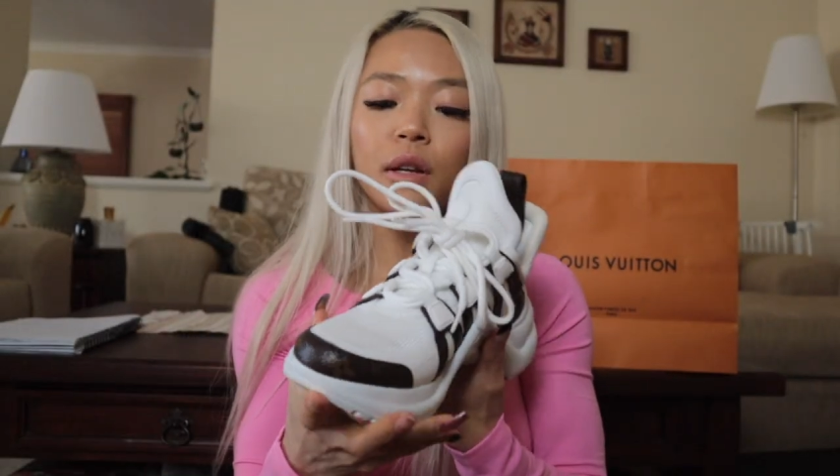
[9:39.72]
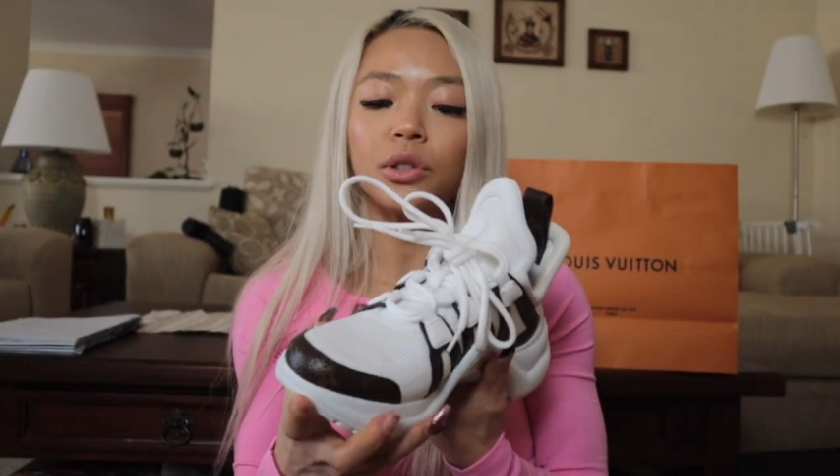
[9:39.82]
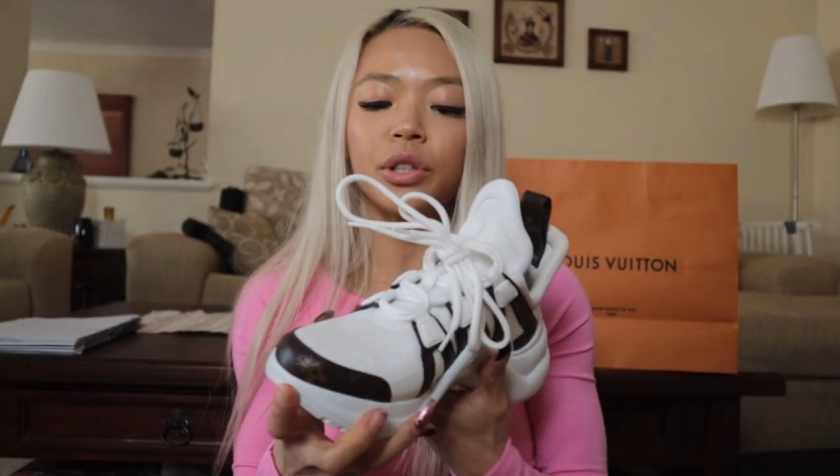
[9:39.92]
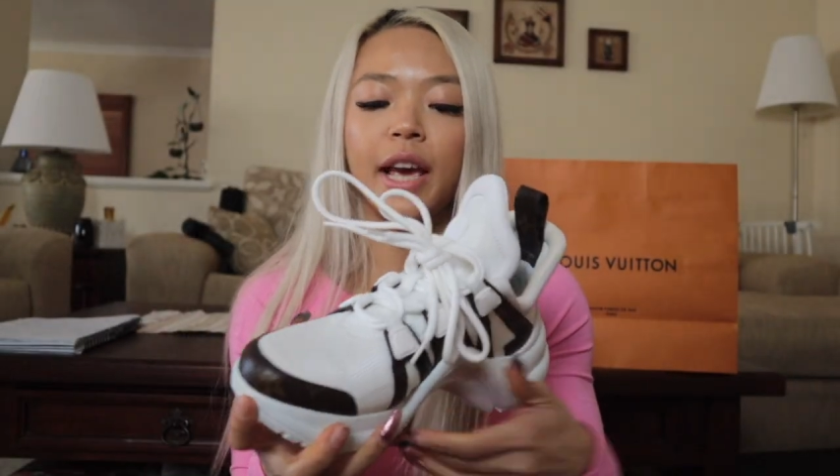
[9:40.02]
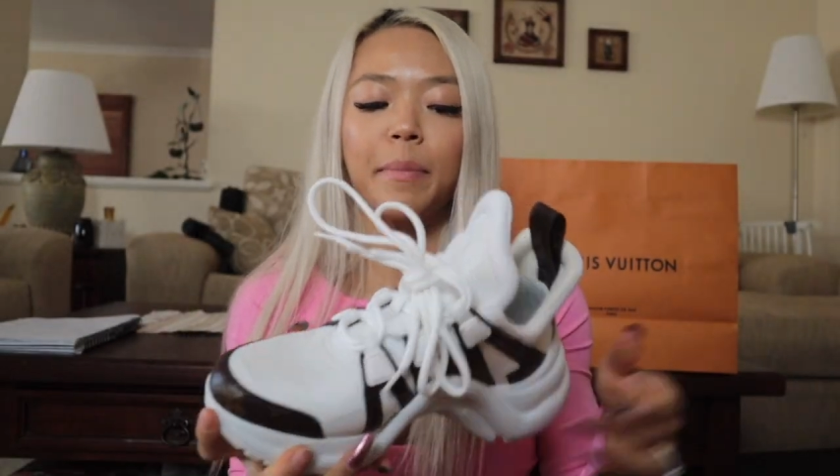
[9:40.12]

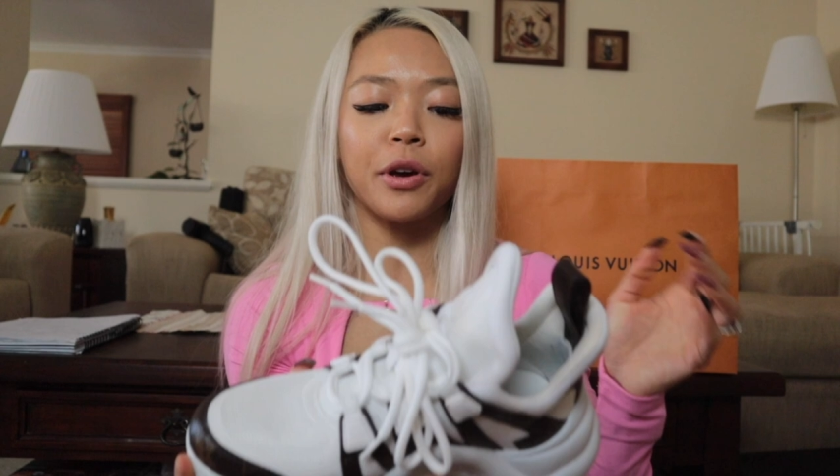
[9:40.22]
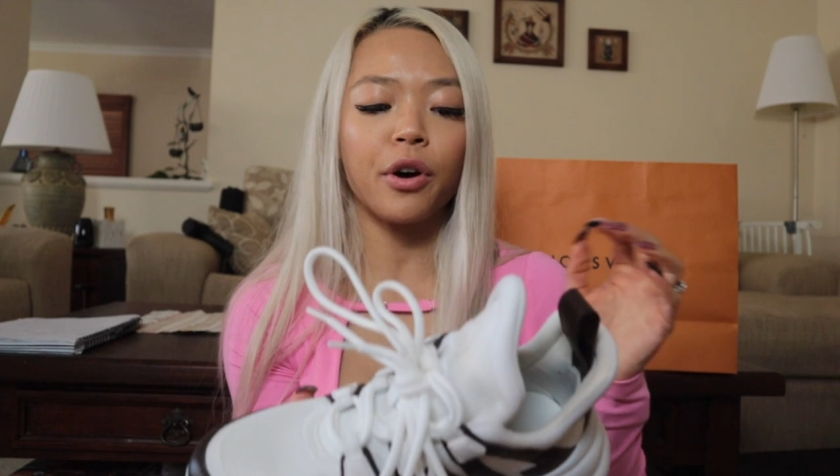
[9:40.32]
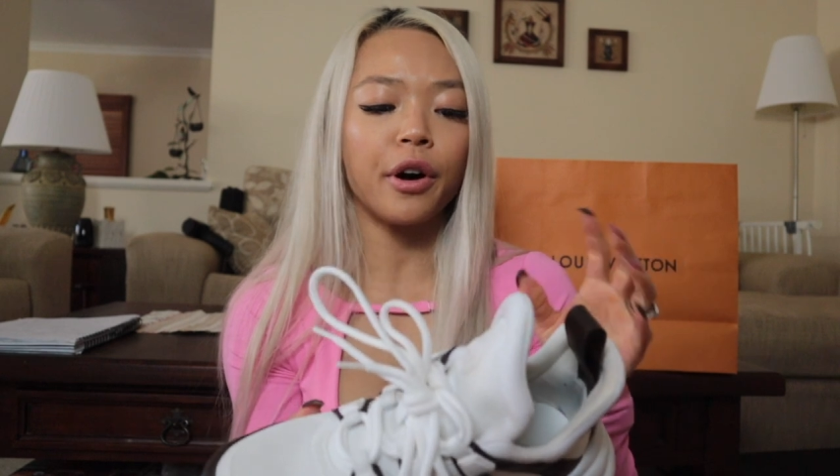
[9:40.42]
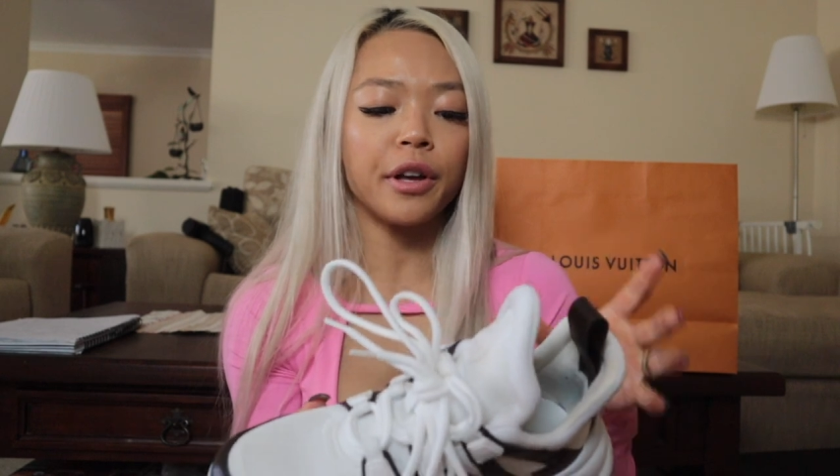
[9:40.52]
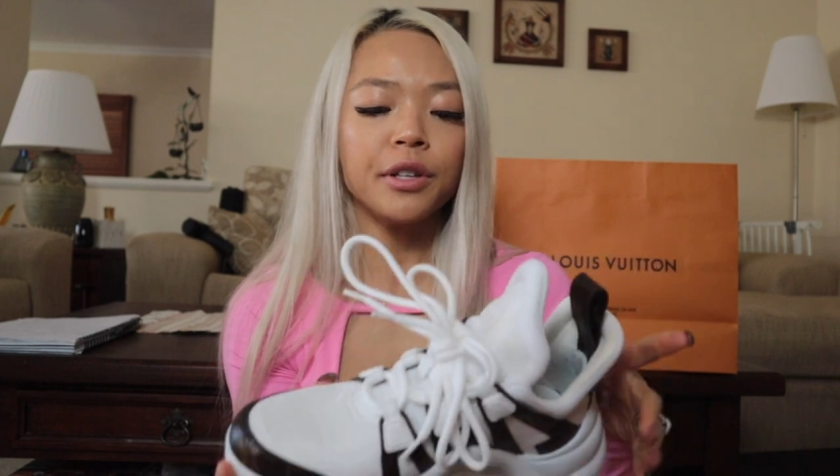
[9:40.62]
So yeah,
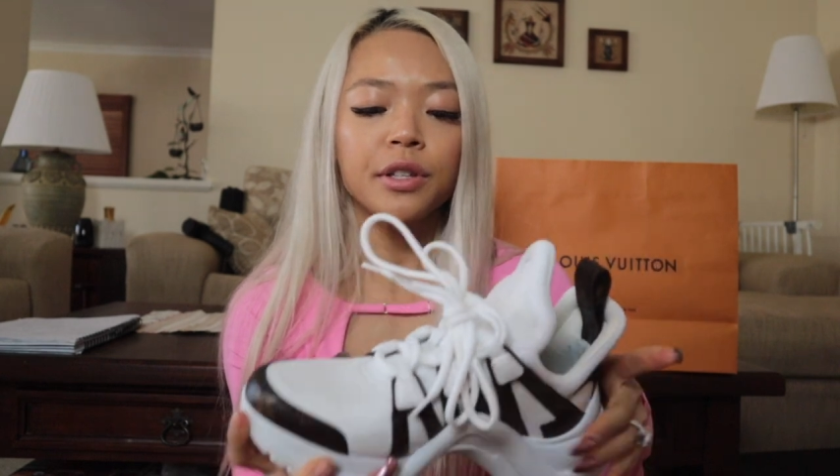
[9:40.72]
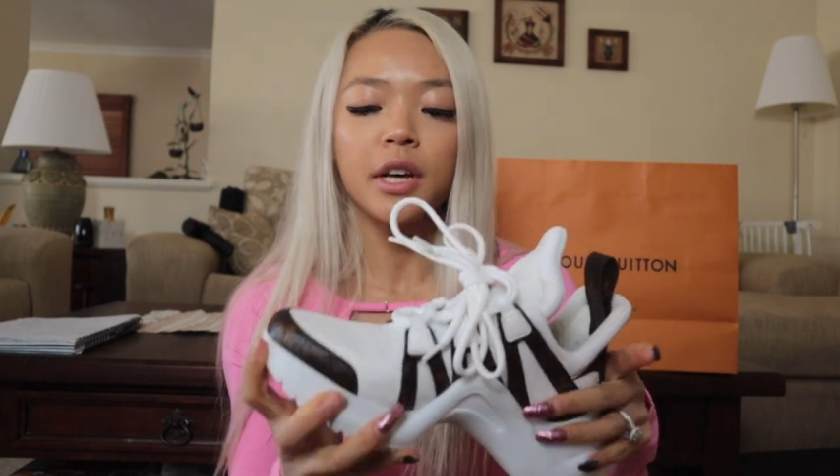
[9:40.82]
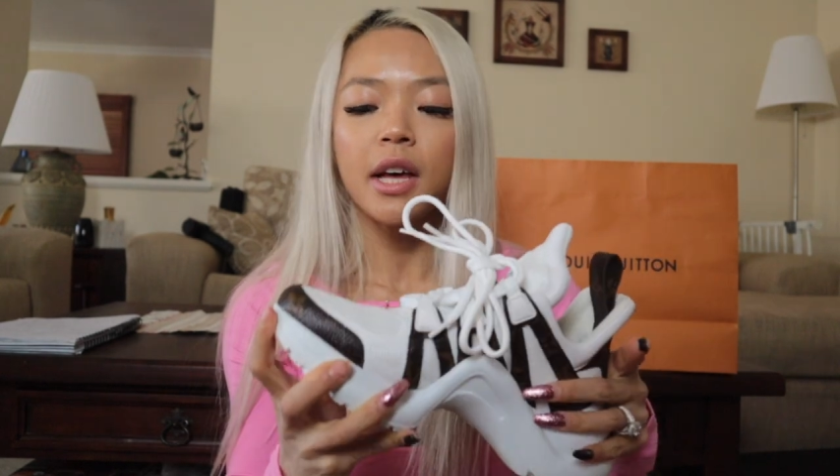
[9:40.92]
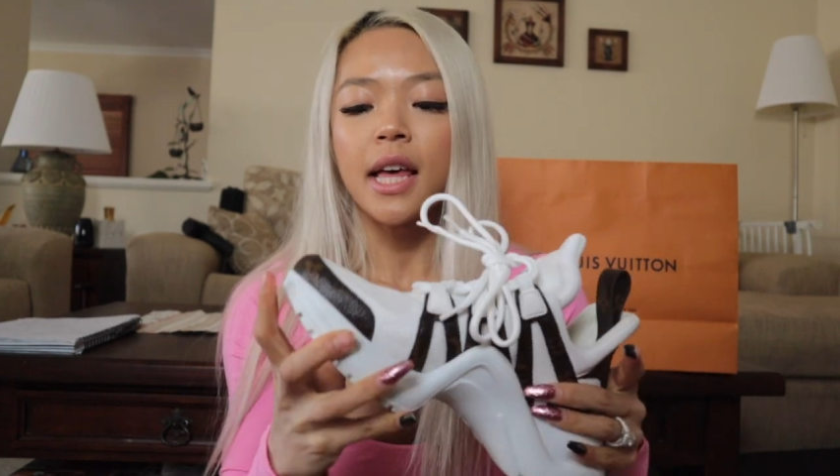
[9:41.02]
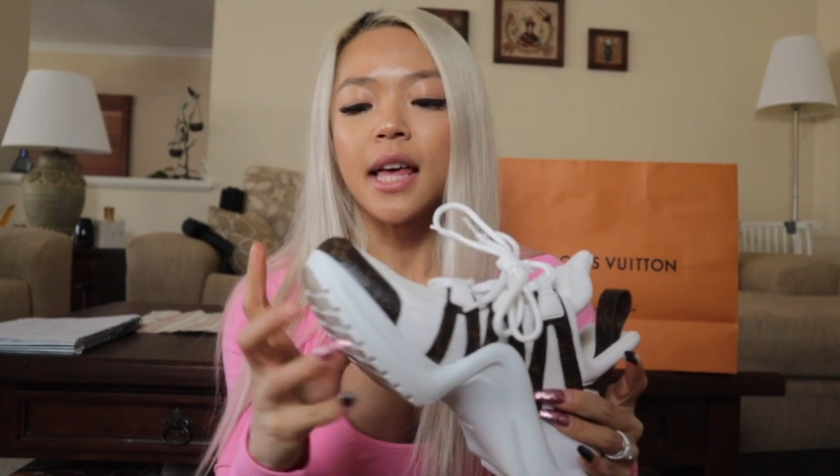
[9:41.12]
because
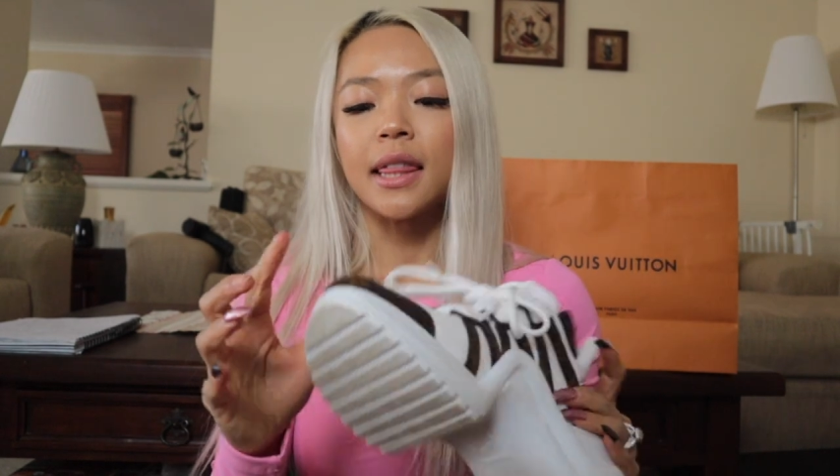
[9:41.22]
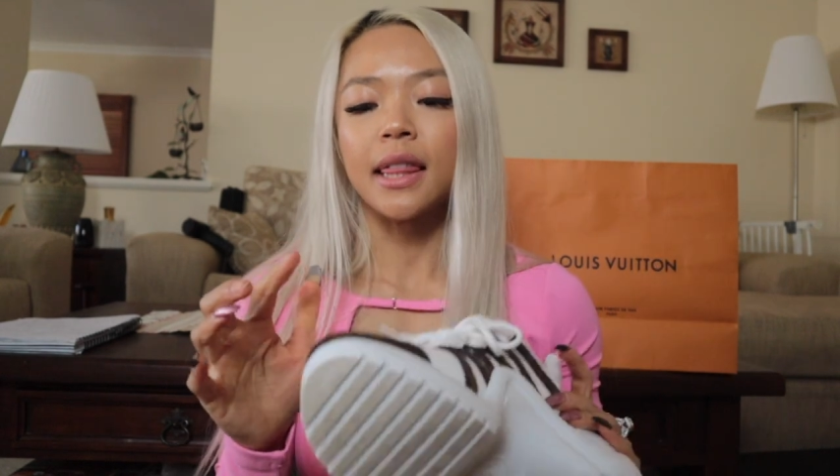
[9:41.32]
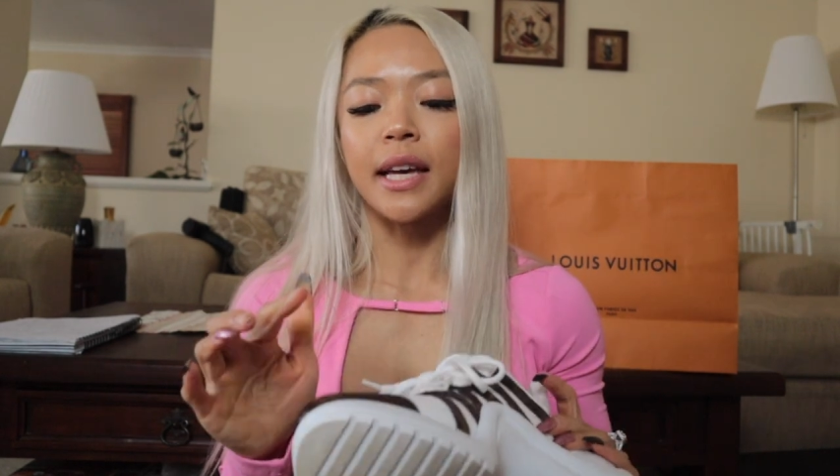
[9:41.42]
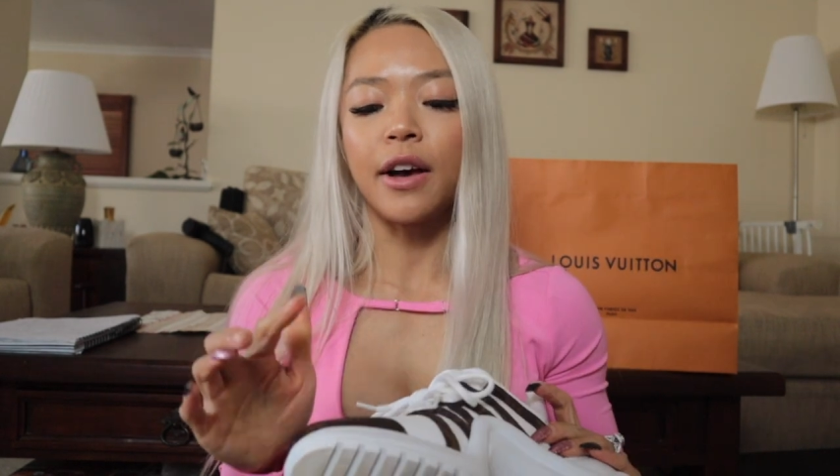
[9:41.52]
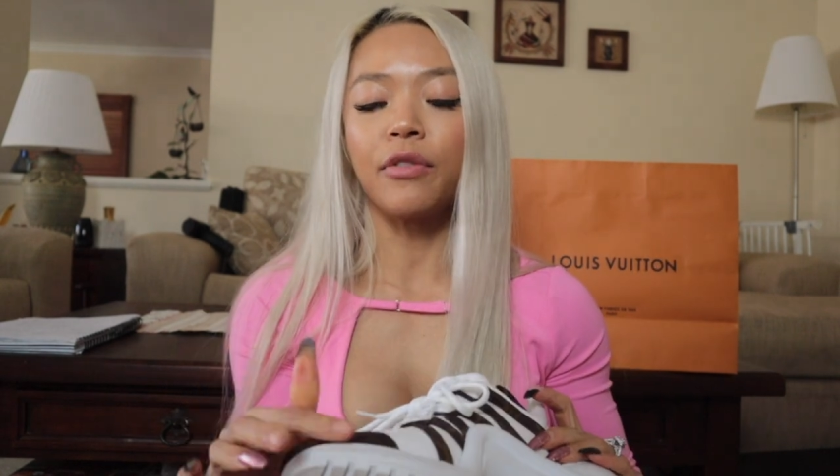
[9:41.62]

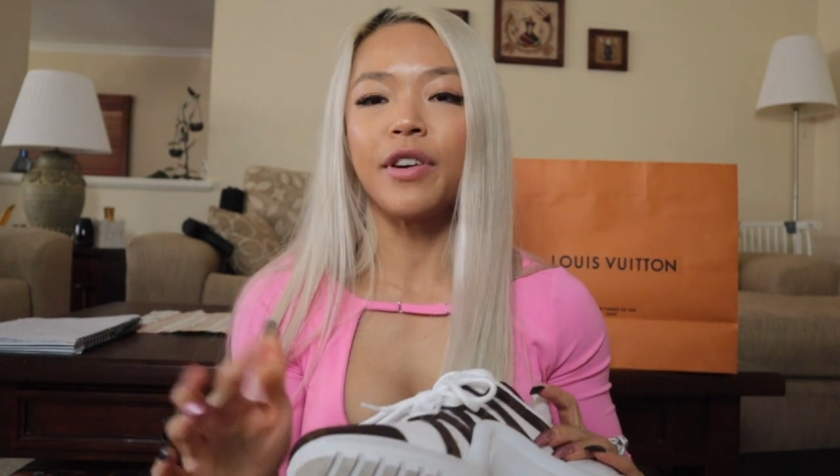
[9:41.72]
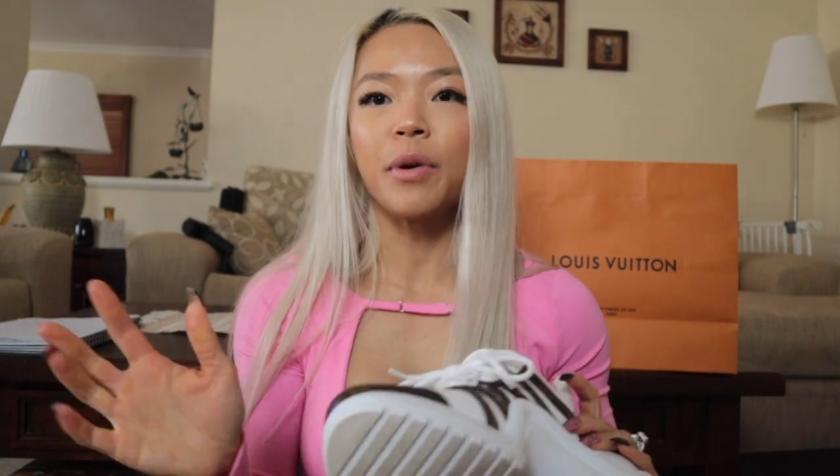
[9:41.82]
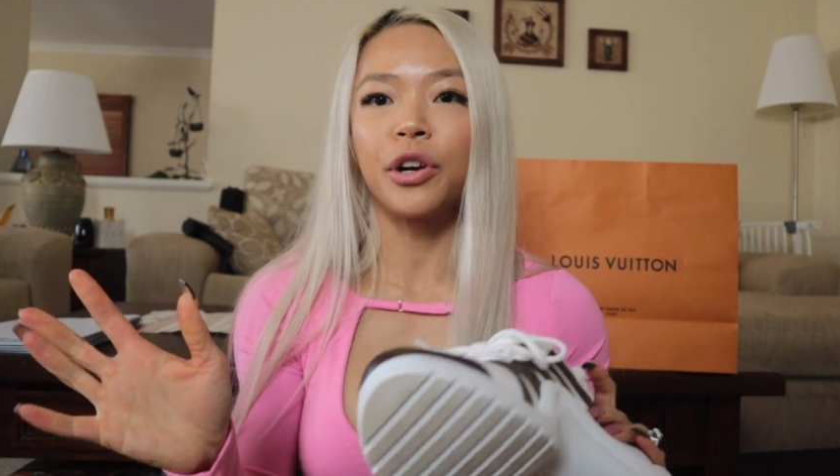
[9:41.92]
The LV